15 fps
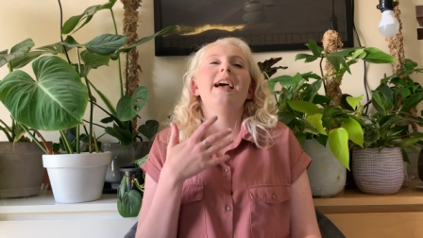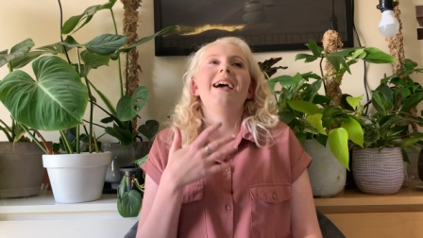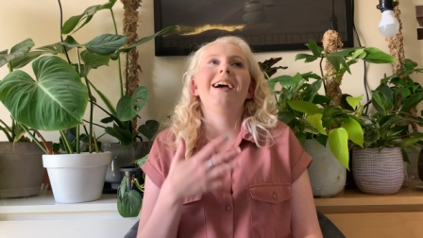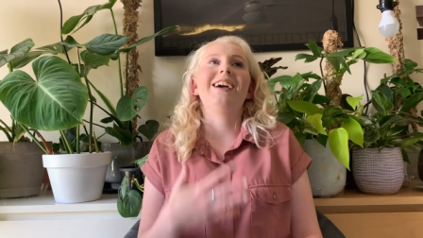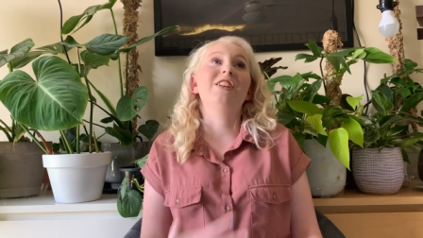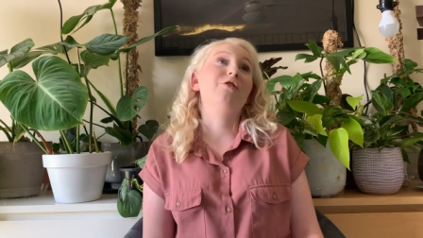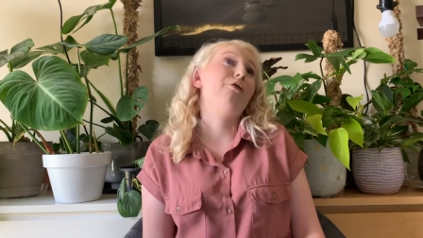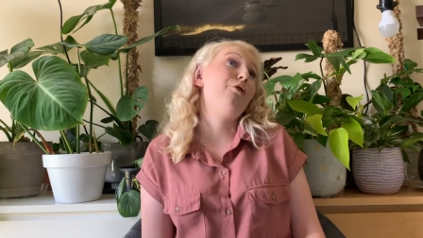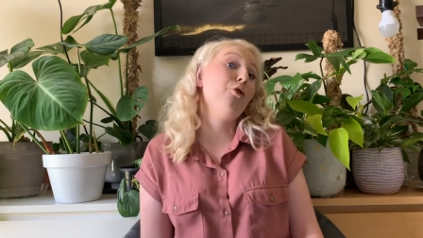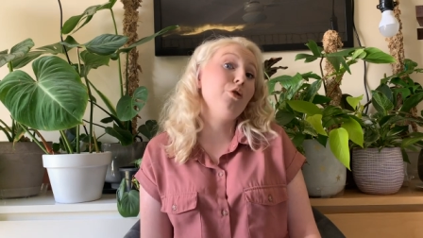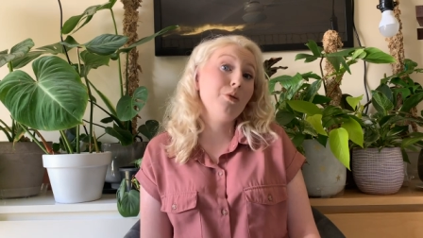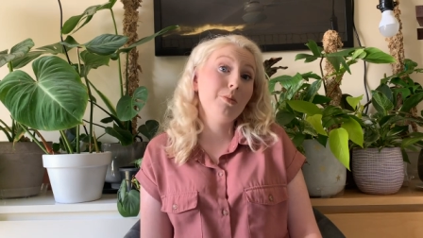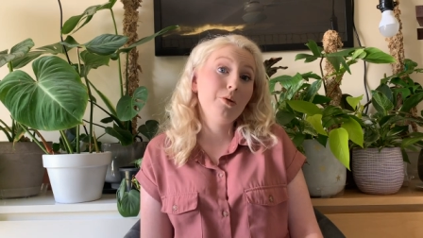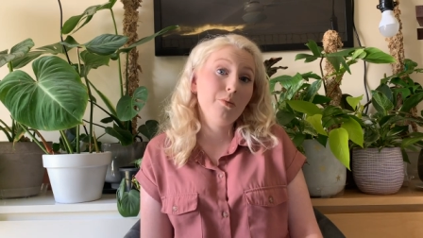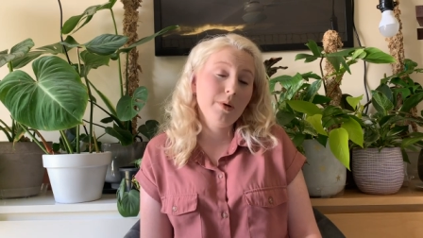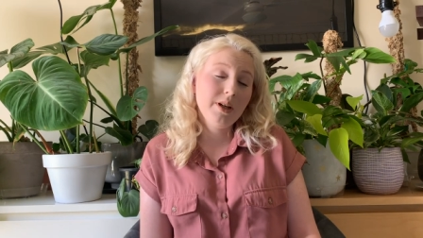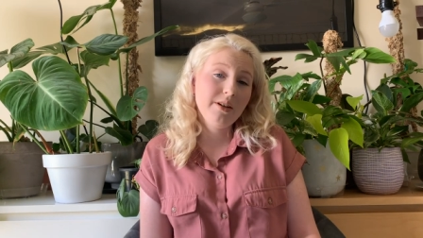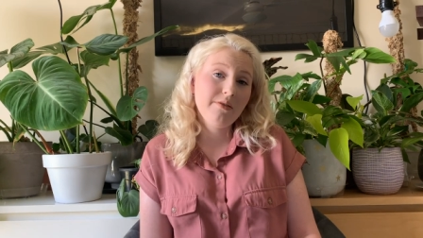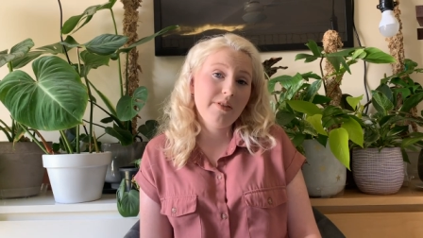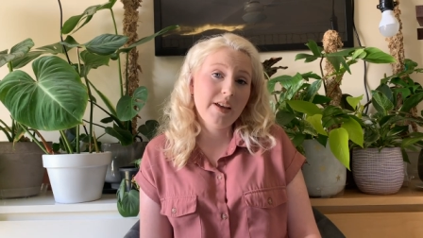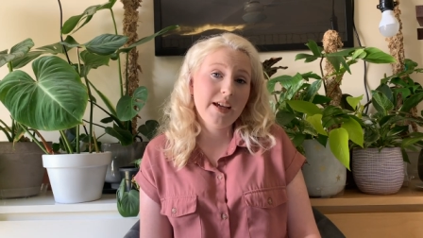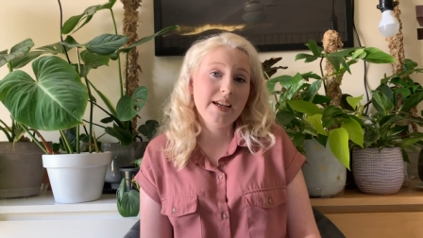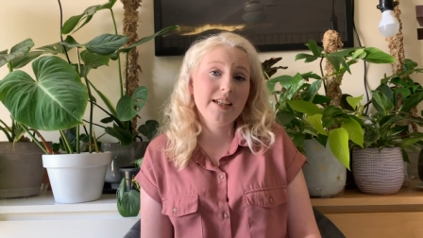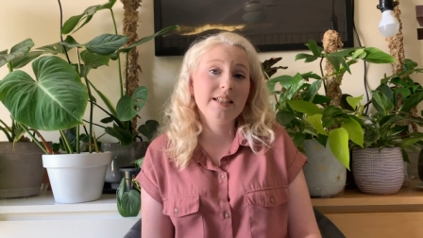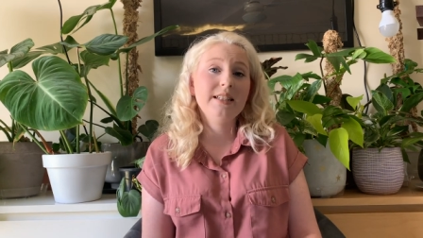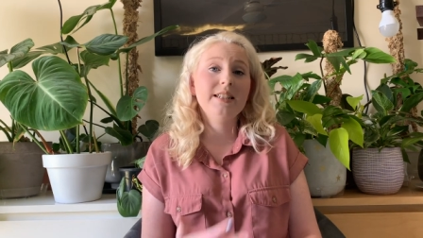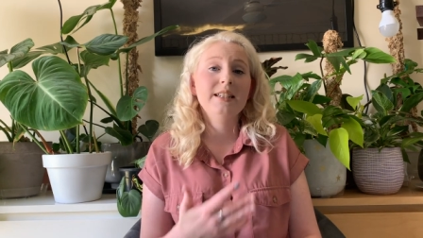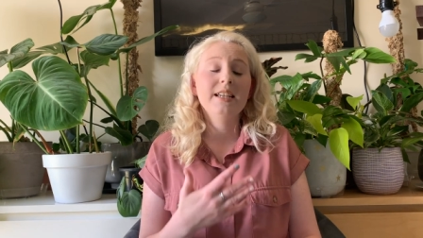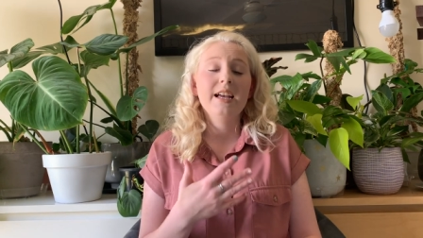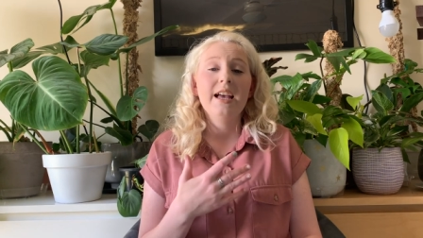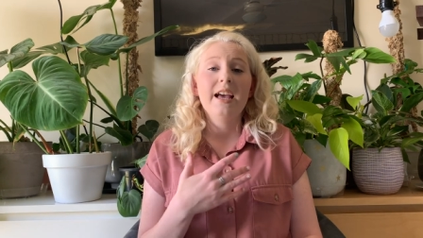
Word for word: an affordable one of these